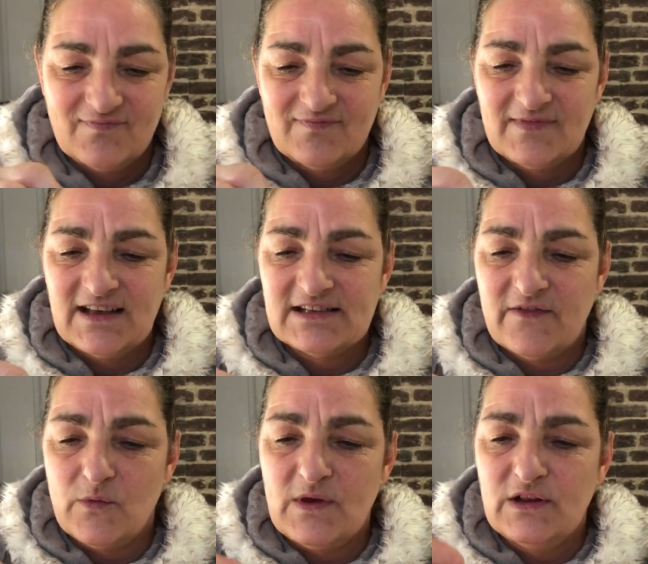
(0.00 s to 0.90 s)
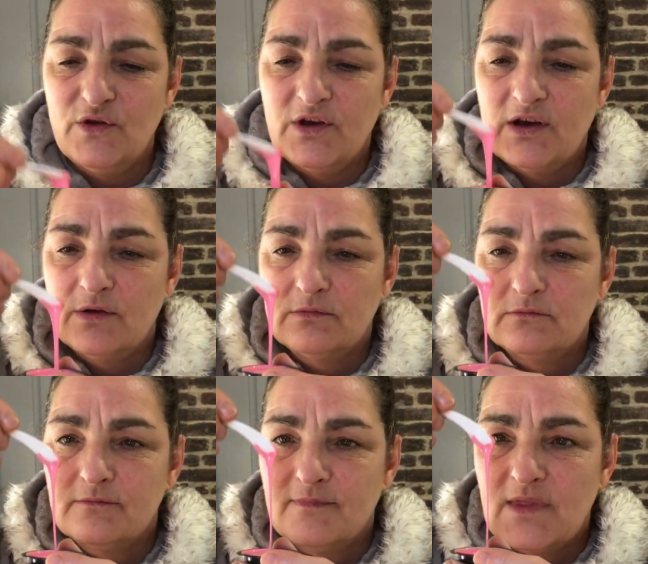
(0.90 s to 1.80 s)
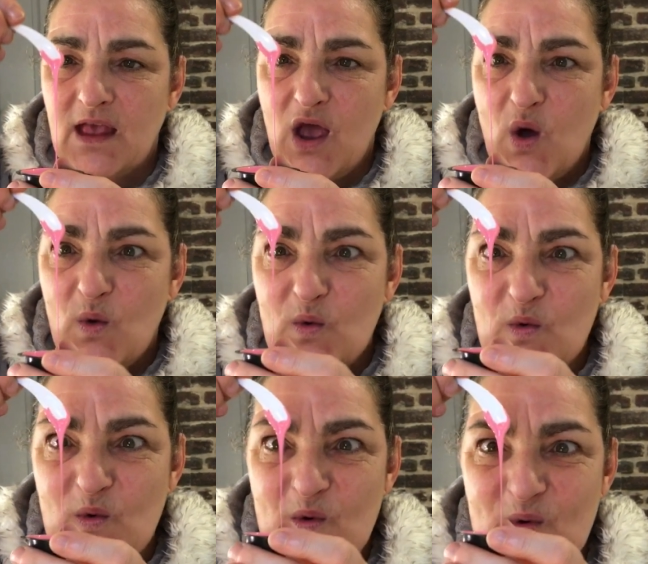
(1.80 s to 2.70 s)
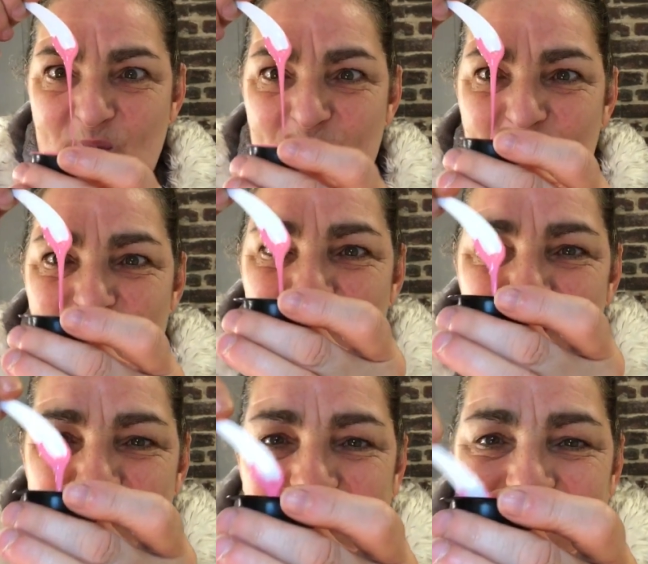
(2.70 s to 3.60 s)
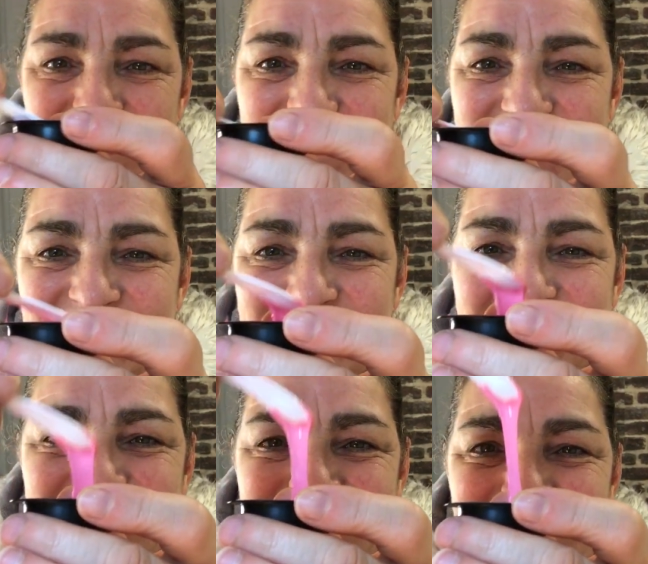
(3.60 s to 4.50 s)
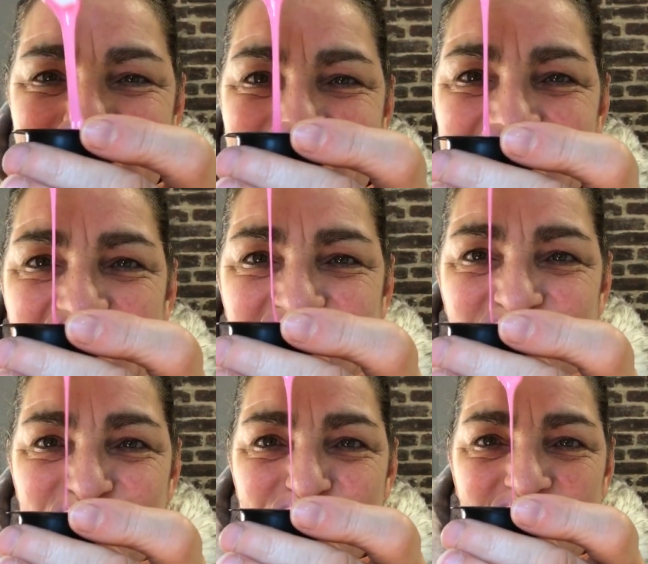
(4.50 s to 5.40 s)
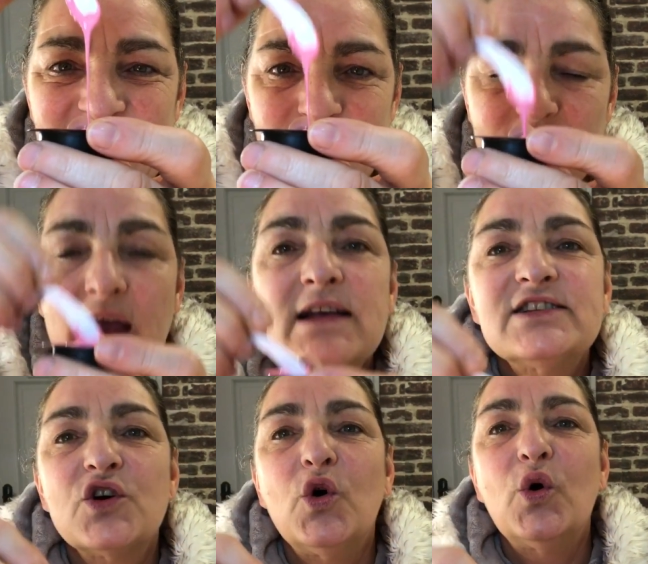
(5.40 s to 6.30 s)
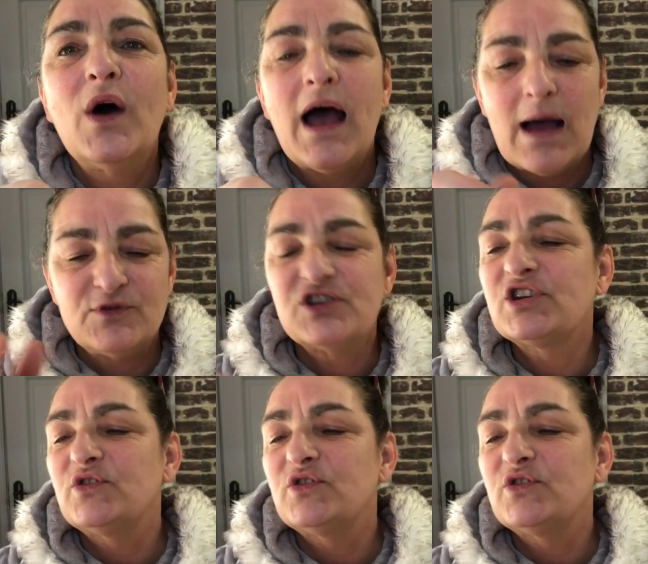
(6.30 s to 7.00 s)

Let's have a wee look. Ooh, nice and runny. So I'm just out of